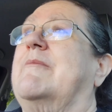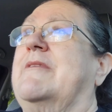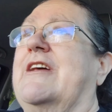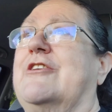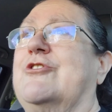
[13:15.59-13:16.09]
I
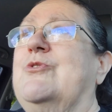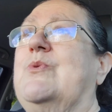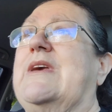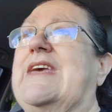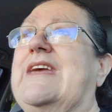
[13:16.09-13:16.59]
mean, I
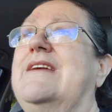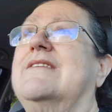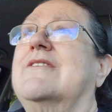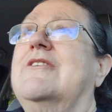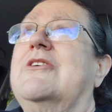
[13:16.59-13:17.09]
do eat
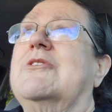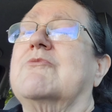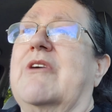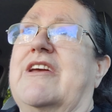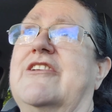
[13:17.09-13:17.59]

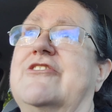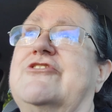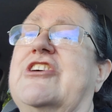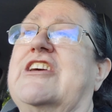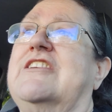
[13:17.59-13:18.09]
regular
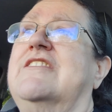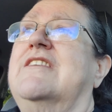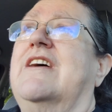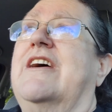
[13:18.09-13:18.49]
chicken